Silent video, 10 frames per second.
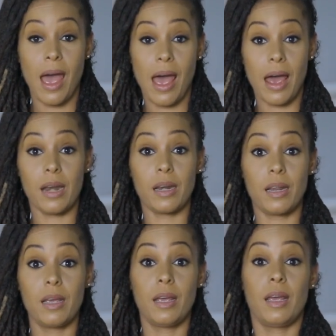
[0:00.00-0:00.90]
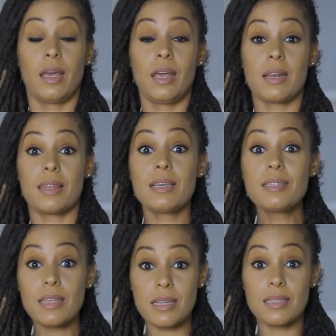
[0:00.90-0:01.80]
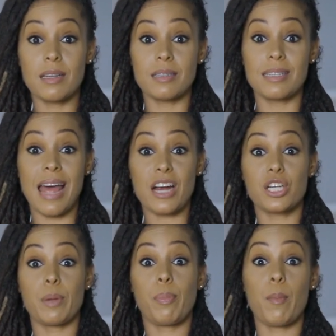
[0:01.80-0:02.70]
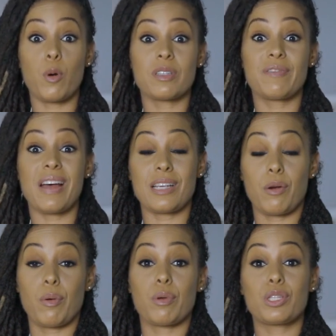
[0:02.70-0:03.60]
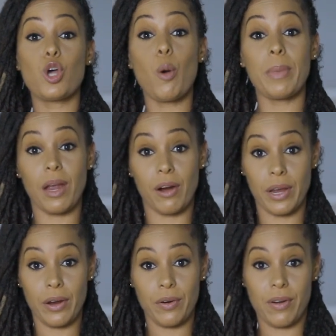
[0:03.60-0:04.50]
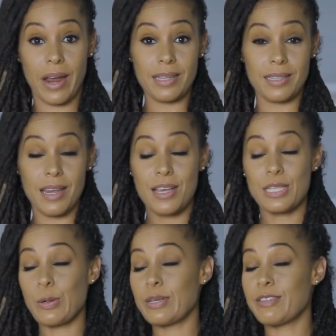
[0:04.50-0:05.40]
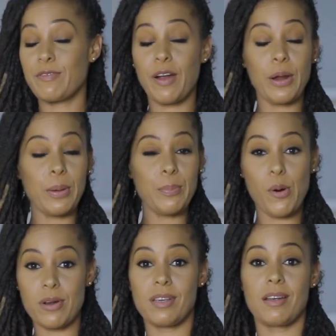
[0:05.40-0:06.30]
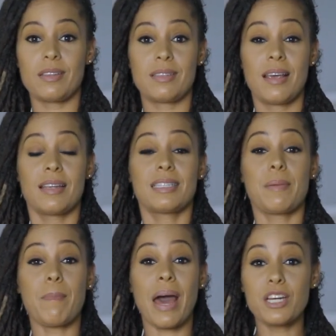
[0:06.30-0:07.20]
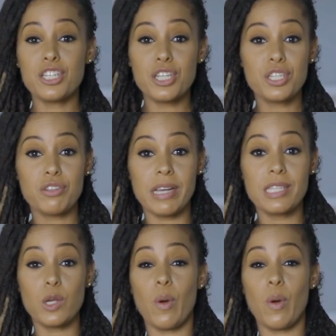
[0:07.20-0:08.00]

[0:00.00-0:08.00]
And in this instance, it actually promotes fat around the tummy area, right? So it's very important to manage your stress.